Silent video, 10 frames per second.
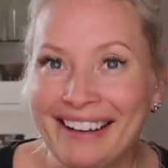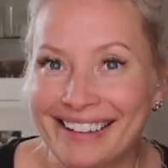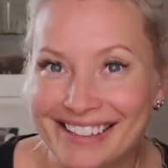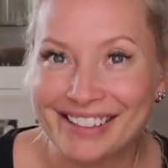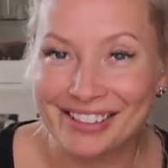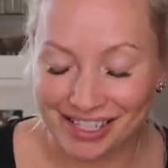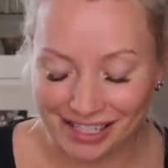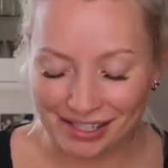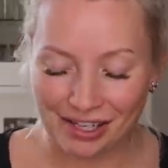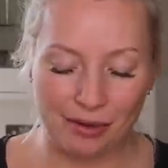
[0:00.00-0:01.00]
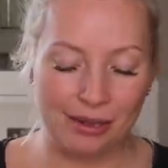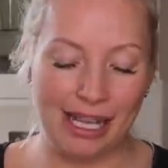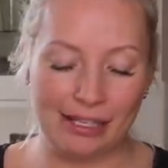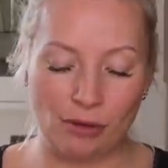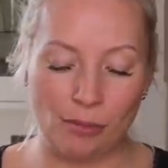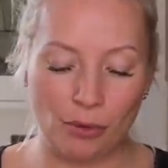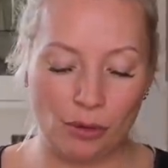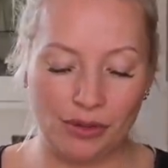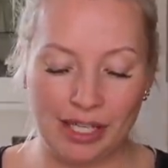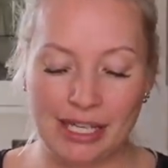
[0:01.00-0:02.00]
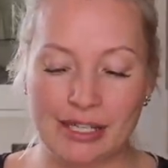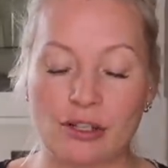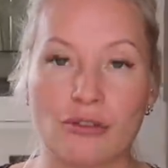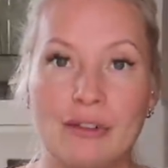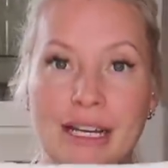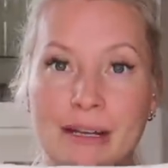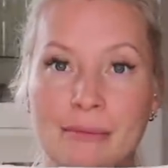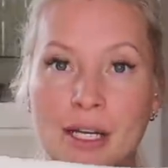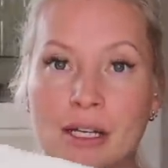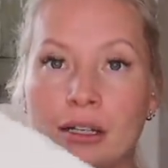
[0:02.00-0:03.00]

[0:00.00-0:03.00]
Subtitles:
It's good. So yeah, so I bought these cream